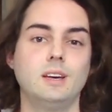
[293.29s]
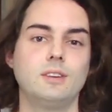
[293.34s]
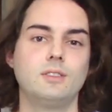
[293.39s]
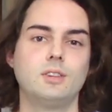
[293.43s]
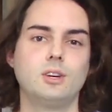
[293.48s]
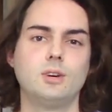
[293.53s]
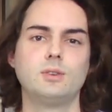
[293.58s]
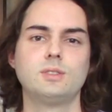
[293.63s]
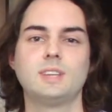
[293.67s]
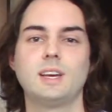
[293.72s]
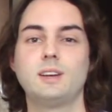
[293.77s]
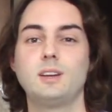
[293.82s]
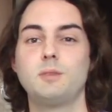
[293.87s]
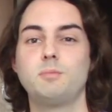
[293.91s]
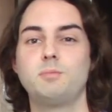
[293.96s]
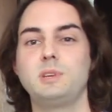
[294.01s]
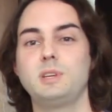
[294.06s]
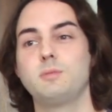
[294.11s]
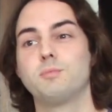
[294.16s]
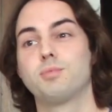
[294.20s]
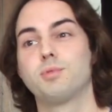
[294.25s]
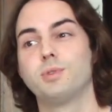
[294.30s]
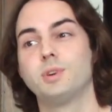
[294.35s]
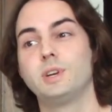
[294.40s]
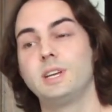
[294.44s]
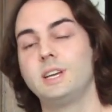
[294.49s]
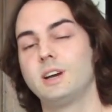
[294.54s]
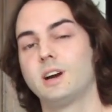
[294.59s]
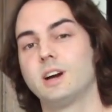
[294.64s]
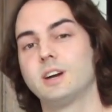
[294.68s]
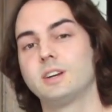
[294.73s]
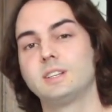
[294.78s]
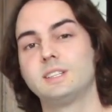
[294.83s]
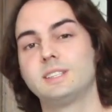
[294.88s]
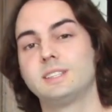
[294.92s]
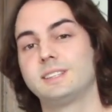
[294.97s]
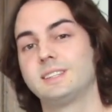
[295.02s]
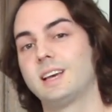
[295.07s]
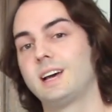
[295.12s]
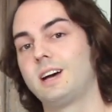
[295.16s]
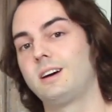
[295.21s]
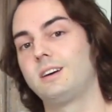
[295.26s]
Those end up being pretty hard to
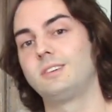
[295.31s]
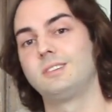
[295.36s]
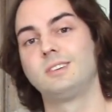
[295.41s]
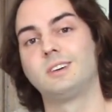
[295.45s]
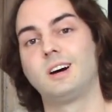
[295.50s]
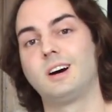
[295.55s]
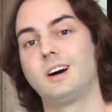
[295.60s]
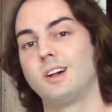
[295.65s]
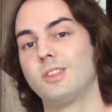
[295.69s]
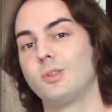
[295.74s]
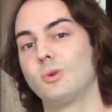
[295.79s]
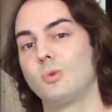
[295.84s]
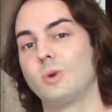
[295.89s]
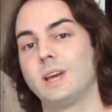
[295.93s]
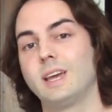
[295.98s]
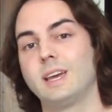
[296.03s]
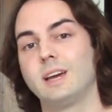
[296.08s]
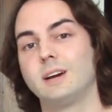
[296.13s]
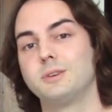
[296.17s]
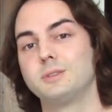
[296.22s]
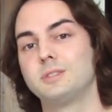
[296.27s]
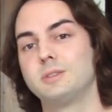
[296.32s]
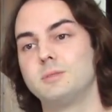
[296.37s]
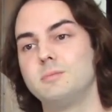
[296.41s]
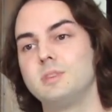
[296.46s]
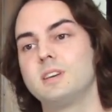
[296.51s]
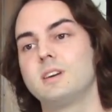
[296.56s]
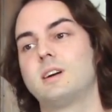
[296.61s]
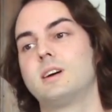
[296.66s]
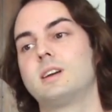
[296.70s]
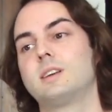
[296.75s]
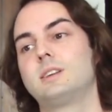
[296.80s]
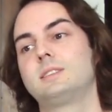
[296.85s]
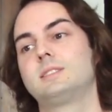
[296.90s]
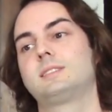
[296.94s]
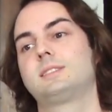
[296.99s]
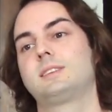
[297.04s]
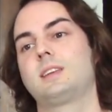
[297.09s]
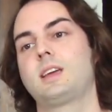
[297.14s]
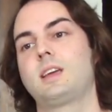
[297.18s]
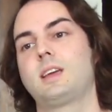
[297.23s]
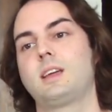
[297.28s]
sell on the way out, to be
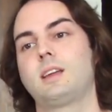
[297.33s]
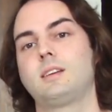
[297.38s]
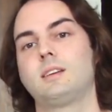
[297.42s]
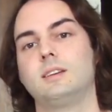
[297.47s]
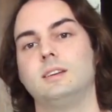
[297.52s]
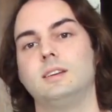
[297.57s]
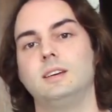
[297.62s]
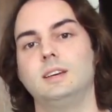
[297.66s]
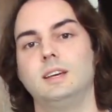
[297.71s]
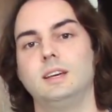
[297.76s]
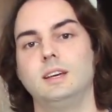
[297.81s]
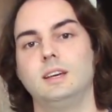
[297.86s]
honest. And